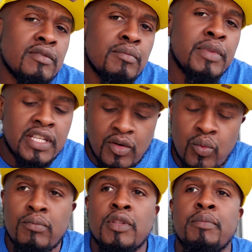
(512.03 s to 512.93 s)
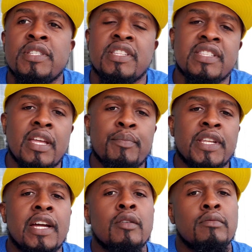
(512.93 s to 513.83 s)
and me and the, the missus
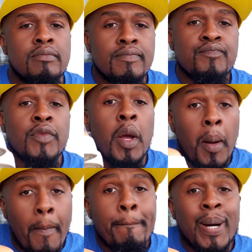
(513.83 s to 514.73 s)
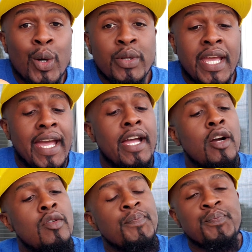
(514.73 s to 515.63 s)
stepping out,
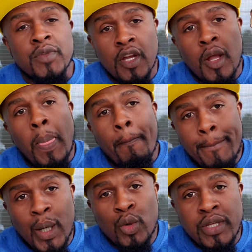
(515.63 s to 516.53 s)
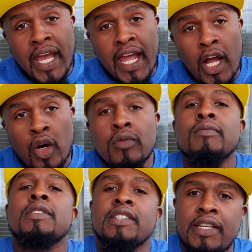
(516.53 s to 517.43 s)
booyah, booyah,
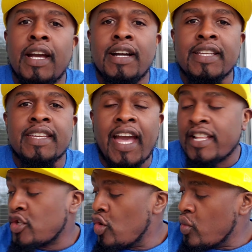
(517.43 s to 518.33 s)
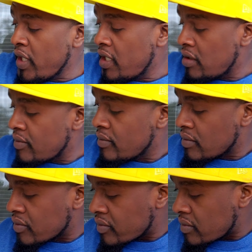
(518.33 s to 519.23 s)
got your win.
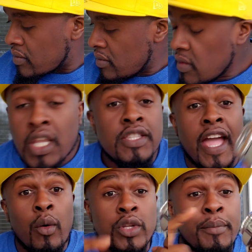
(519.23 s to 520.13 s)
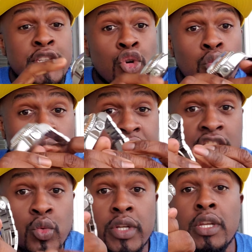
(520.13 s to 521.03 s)
Now, what I'm gonna do with
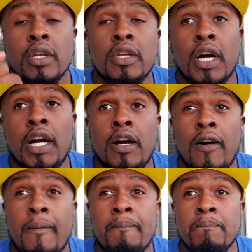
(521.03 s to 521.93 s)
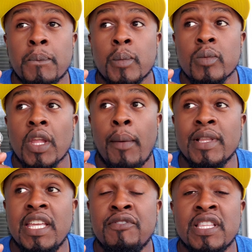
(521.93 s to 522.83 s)
this one, um, I'm
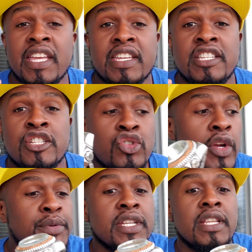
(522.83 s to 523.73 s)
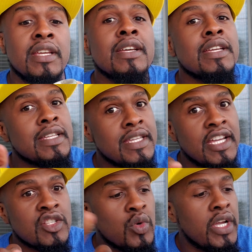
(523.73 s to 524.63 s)
gonna leave a link in the description.
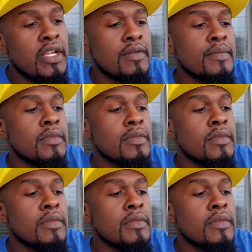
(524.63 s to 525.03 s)
Guess what?